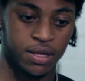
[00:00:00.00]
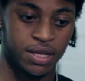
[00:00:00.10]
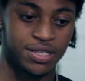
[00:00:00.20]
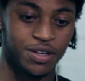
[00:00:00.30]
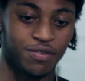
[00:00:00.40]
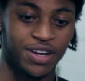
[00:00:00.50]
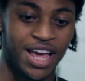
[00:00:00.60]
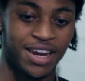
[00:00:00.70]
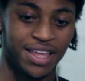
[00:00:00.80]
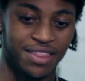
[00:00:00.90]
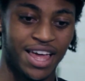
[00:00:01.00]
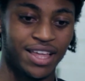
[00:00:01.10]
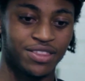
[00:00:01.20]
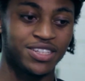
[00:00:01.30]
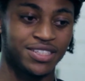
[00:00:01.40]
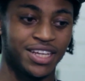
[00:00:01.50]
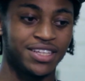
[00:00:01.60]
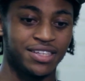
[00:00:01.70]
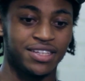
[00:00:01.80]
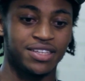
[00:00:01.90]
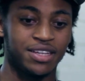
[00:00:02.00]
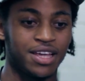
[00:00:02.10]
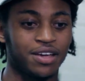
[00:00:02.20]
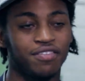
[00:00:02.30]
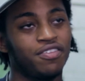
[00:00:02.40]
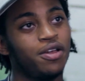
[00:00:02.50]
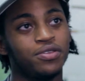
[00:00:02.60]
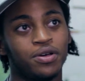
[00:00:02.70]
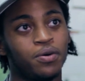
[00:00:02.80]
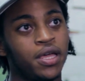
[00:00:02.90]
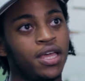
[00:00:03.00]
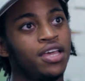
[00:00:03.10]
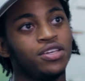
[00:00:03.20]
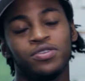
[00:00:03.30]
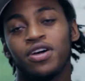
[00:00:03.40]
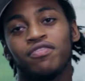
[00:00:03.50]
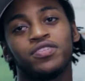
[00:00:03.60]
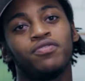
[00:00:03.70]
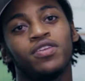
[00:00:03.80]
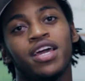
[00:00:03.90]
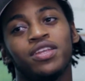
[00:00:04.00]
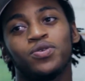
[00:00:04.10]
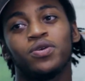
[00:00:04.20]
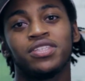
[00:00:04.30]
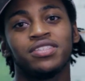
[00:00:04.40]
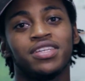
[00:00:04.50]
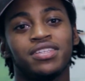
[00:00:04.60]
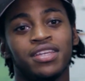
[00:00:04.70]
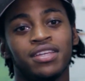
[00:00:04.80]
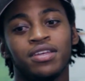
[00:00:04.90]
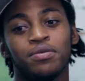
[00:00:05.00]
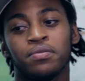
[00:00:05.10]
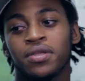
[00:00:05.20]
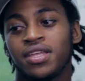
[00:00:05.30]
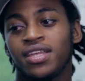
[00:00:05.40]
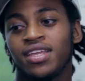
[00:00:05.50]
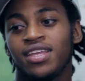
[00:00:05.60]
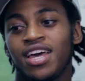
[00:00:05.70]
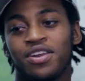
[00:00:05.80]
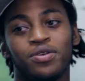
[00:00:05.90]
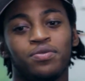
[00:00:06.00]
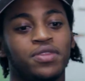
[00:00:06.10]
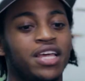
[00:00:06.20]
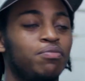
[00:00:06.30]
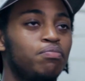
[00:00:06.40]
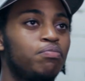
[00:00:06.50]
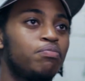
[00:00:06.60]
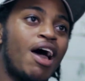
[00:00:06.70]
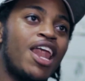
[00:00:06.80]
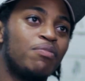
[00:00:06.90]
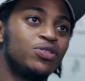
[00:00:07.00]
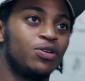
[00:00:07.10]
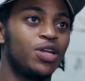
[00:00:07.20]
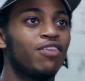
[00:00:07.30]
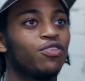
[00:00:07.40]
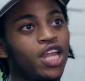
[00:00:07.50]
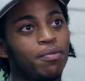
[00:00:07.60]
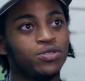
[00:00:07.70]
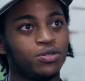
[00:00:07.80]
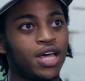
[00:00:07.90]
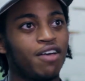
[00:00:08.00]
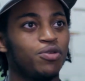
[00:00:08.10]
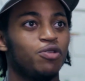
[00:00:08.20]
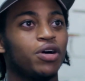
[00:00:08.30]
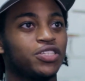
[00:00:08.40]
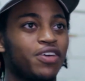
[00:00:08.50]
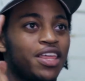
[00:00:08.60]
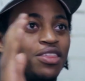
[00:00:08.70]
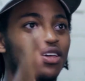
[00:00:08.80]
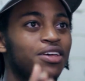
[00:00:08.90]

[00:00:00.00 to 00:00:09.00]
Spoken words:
a silver lining that doesn't exist in like a fairy tale way. Do you know how silver linings always exist in, I don't know, that bad happens in your life, good happens in your life, but you must find